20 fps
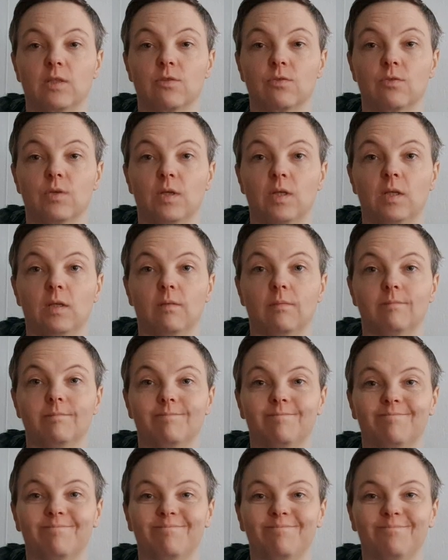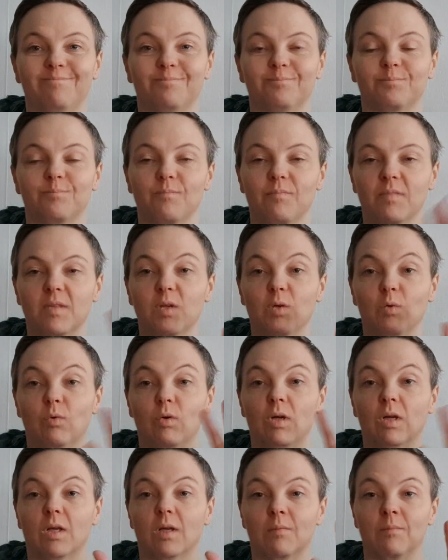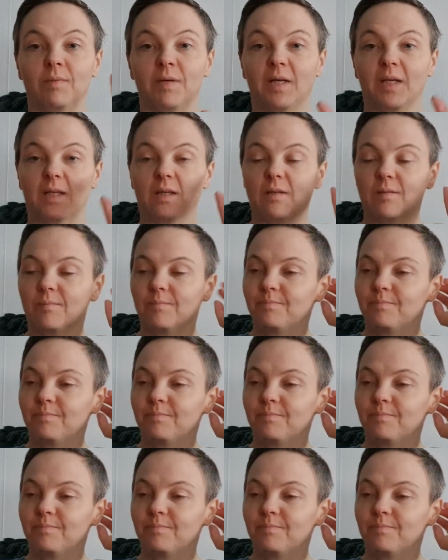at the screen. Welcome back.